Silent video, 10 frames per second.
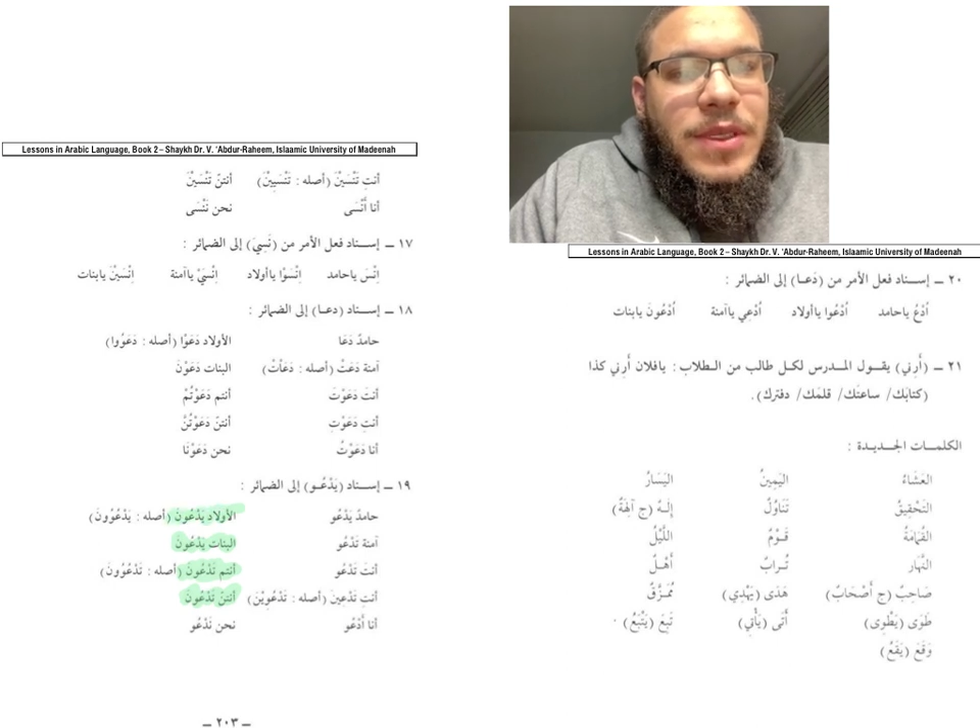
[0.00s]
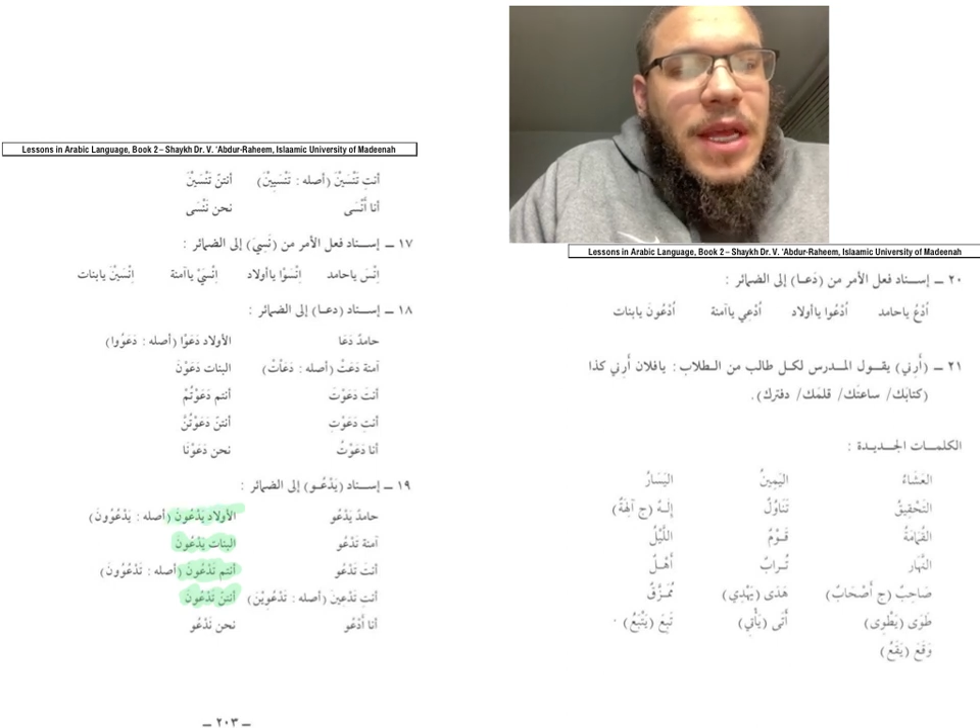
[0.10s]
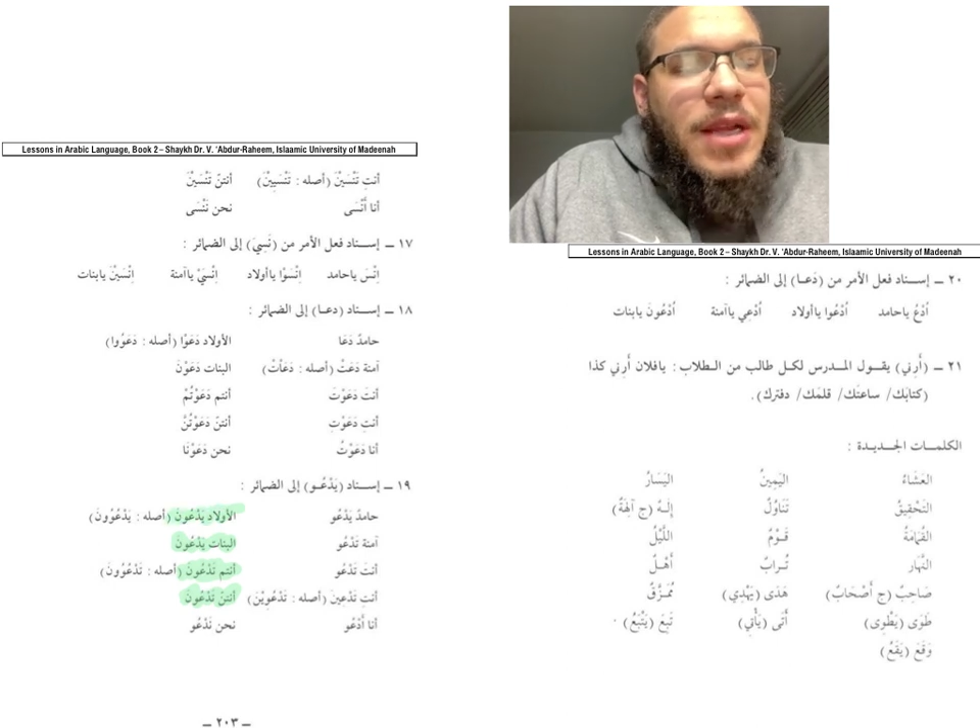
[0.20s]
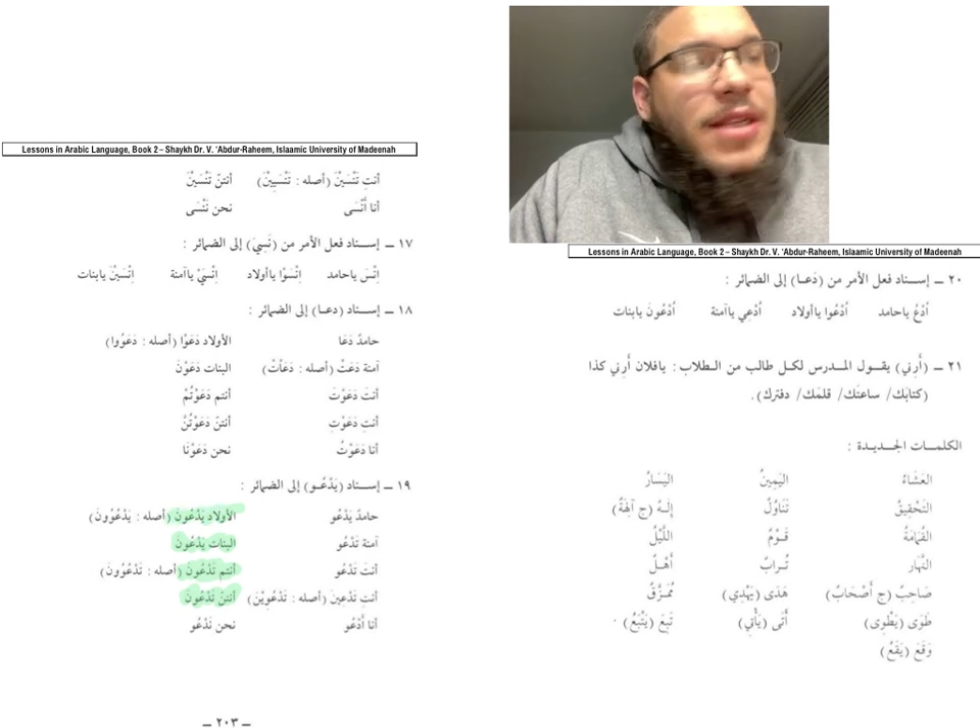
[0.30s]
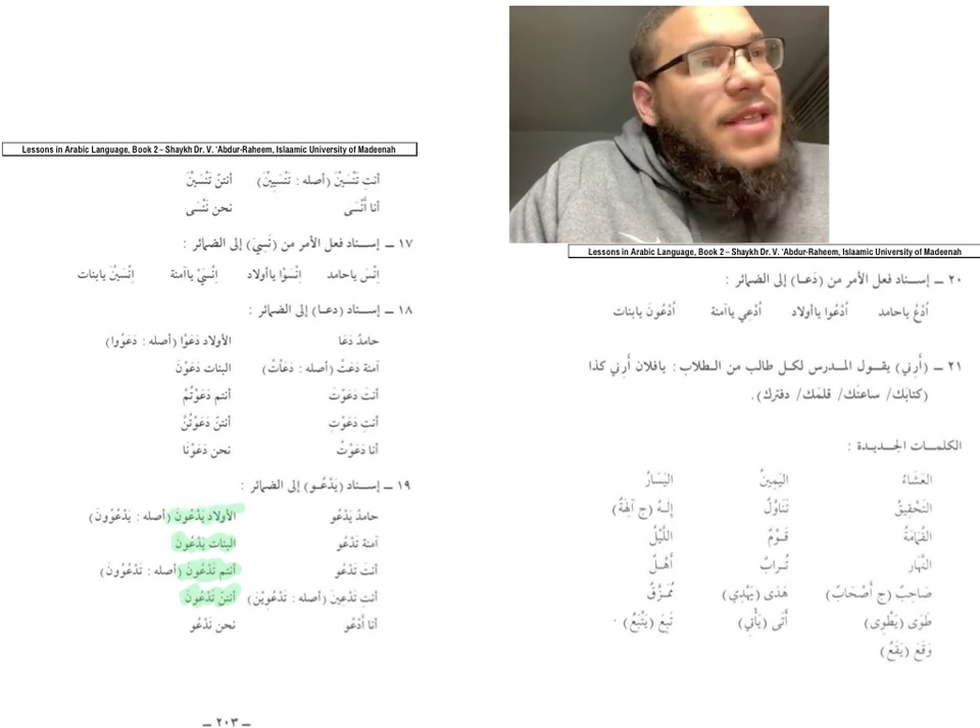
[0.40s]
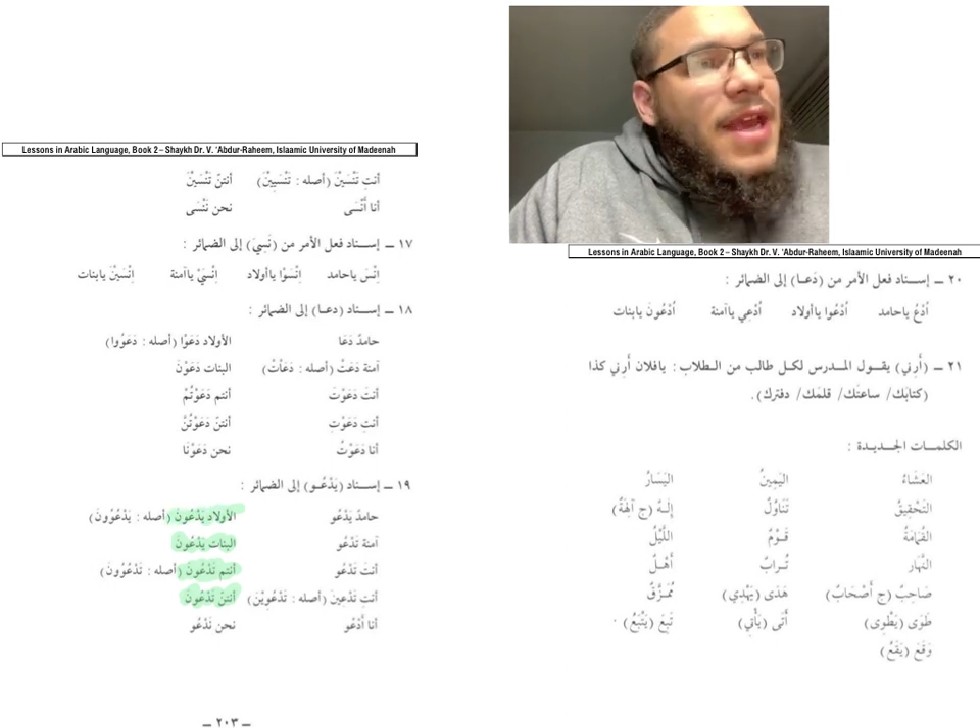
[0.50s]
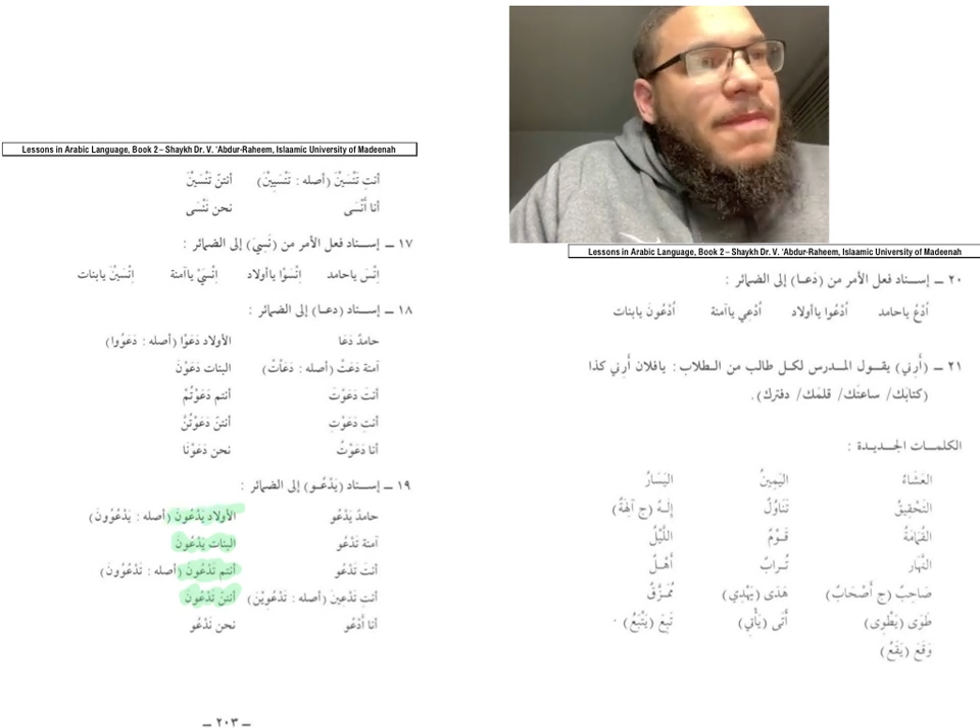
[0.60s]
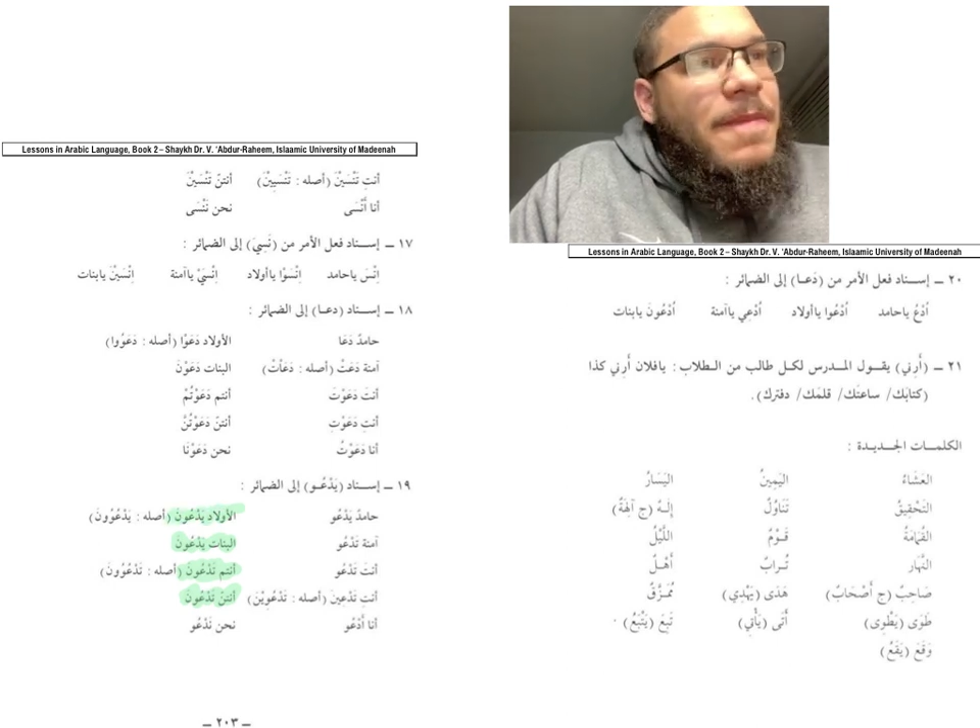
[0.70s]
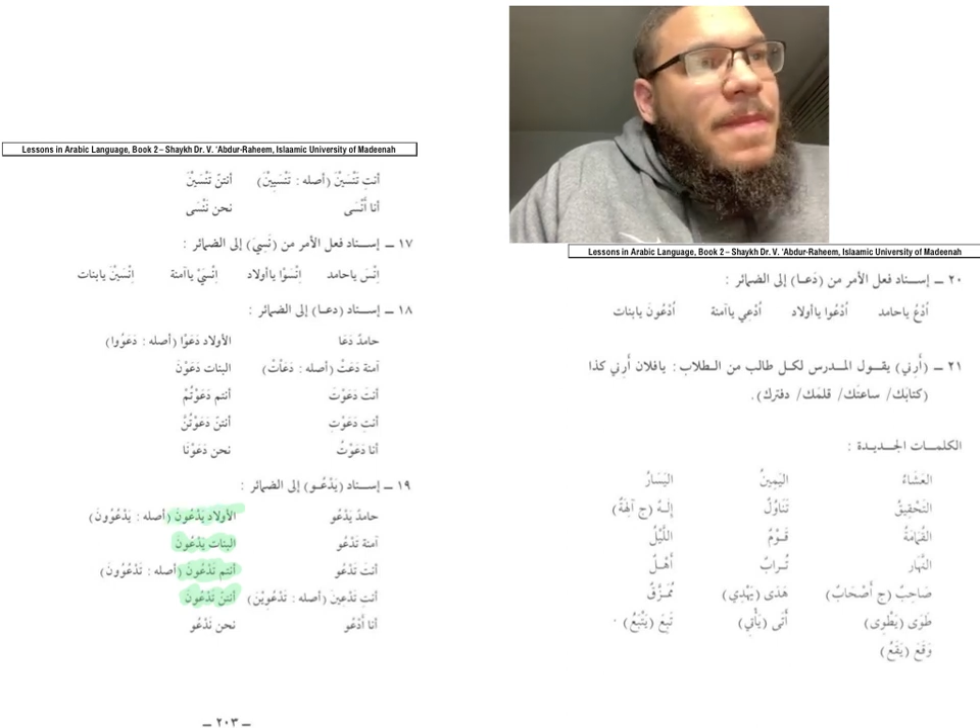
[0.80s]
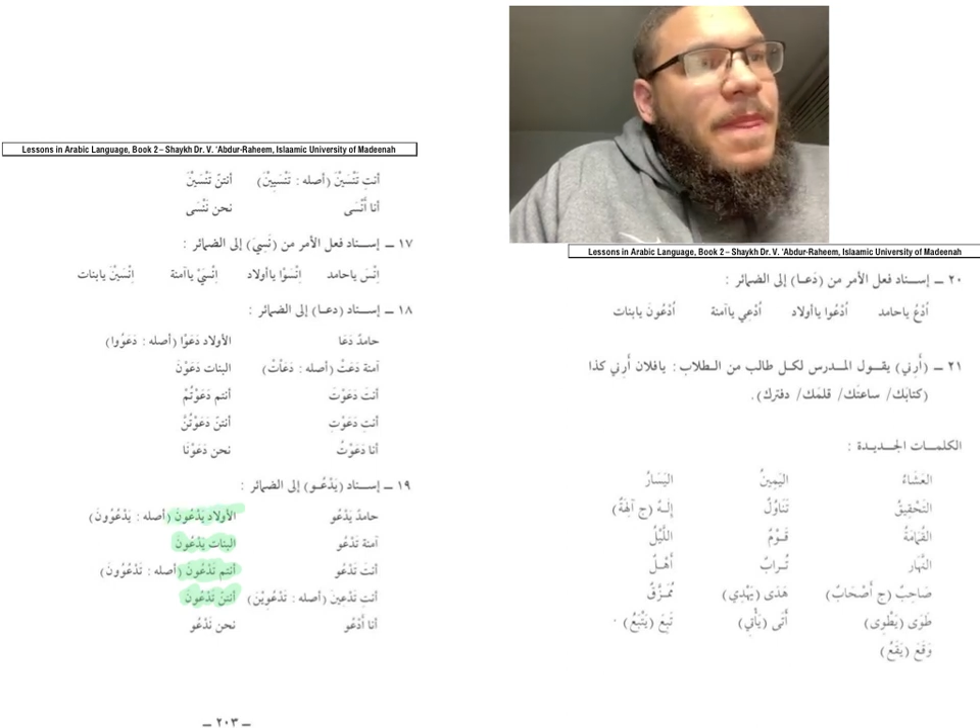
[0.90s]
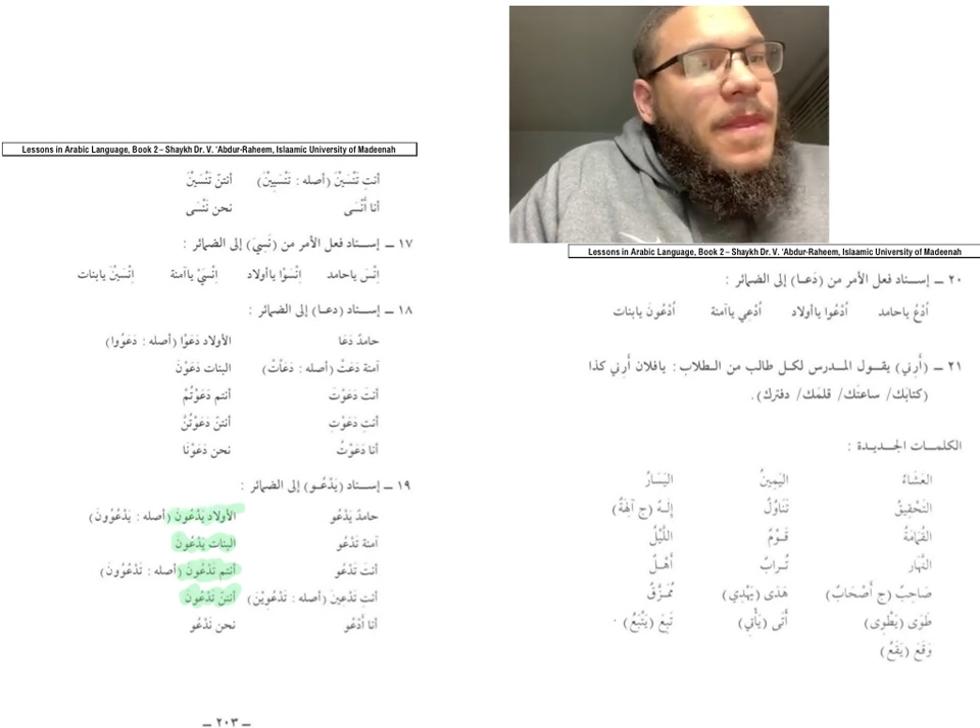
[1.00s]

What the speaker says: They are the same.